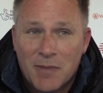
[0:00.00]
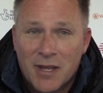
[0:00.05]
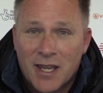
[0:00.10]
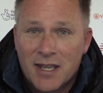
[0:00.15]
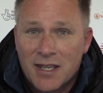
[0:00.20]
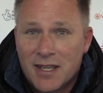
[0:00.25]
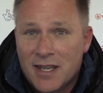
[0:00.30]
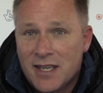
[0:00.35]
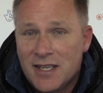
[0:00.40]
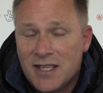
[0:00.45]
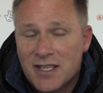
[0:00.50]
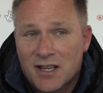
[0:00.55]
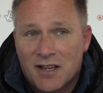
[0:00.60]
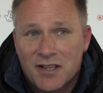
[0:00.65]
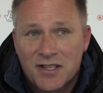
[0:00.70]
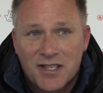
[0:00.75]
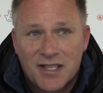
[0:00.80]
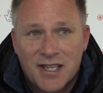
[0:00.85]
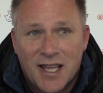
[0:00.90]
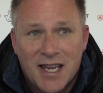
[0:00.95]
But then his
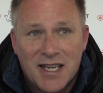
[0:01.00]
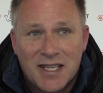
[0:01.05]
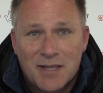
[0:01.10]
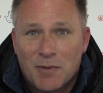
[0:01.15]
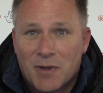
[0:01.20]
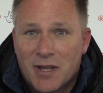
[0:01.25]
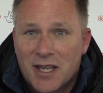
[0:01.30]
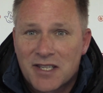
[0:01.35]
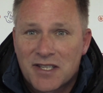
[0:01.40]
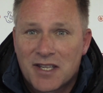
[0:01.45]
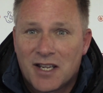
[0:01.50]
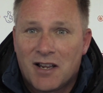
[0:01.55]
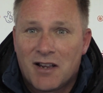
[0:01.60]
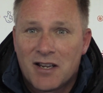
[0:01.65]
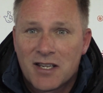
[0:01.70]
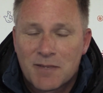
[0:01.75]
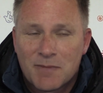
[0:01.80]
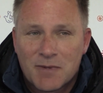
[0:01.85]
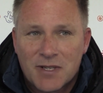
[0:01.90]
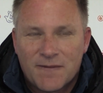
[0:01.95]
answer to that is, well, that's the
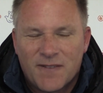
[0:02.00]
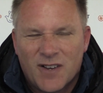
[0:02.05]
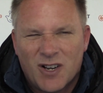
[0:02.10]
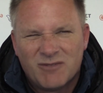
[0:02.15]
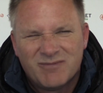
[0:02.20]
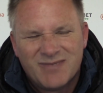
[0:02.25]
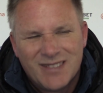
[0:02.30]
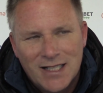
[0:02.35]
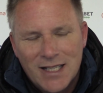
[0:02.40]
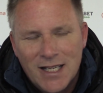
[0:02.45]
linesman's fault.